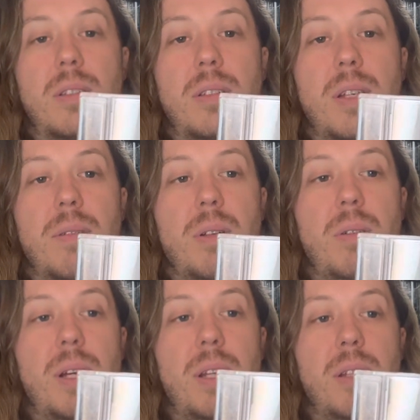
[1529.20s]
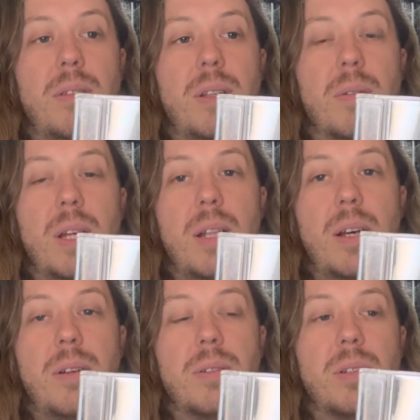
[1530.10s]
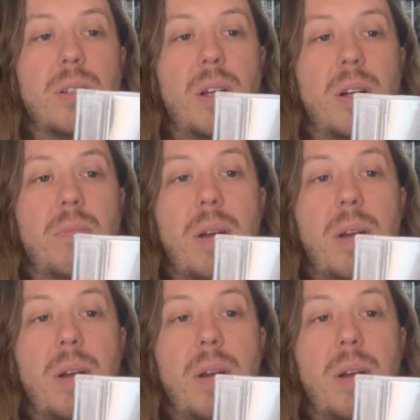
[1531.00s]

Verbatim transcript: They reunited. They were the headliners in the show.